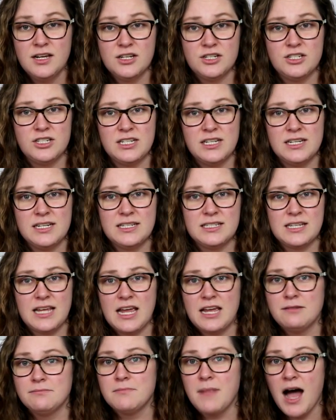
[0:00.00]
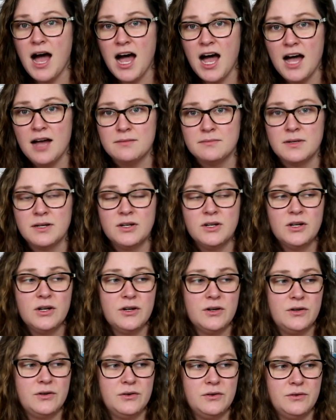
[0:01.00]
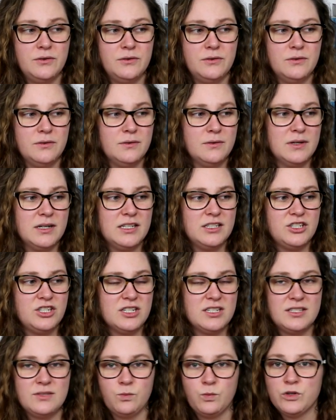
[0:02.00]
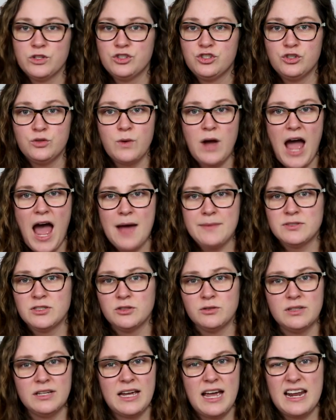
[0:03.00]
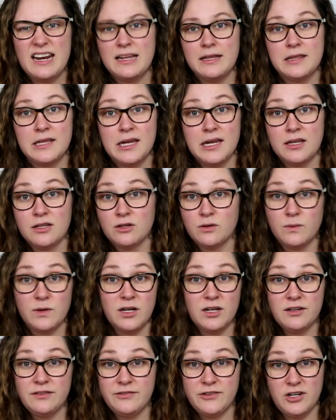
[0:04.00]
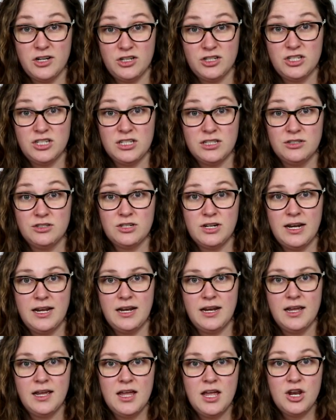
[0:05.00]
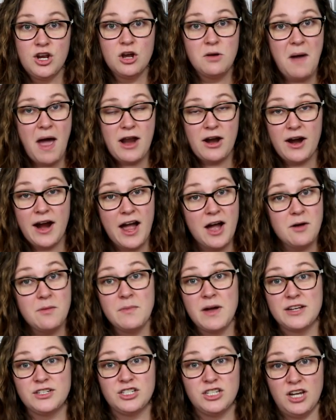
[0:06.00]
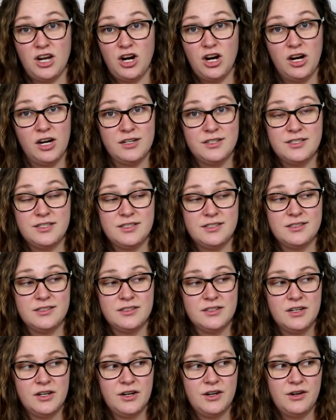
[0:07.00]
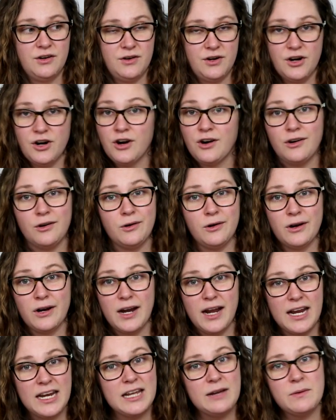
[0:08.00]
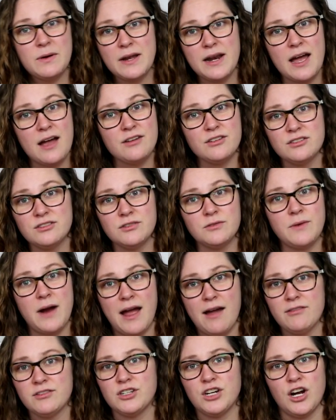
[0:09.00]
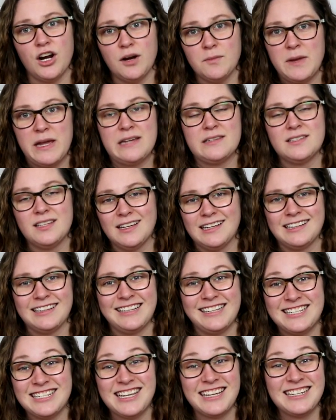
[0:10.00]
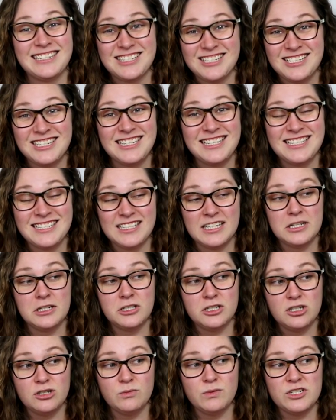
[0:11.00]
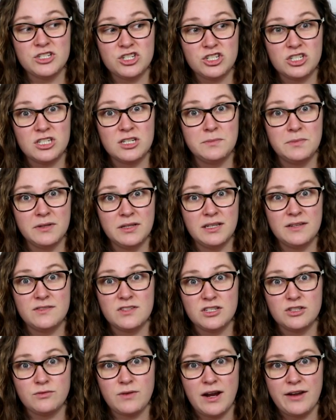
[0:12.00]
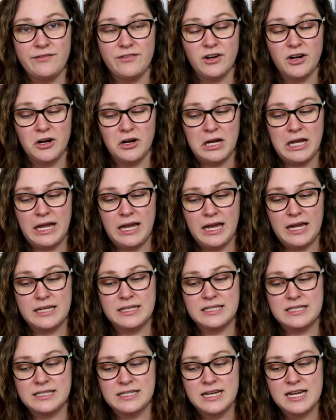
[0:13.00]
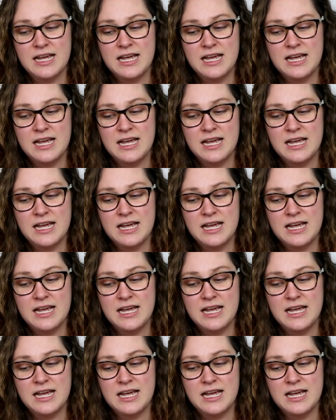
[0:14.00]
She is a mom who just will do absolutely anything in the world for her children, no matter how much it hurts her or anyone else around her, basically. Like, she's going to do what she believes is right for her kids,